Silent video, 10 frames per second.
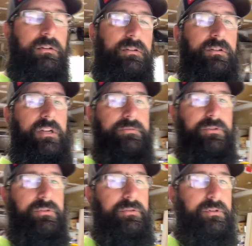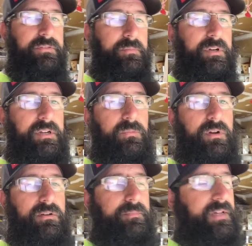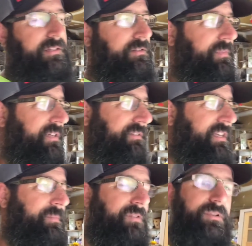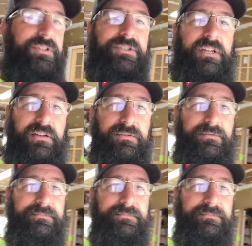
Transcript: Good afternoon, everybody. Welcome back to the Mount Tammany Ridge channel.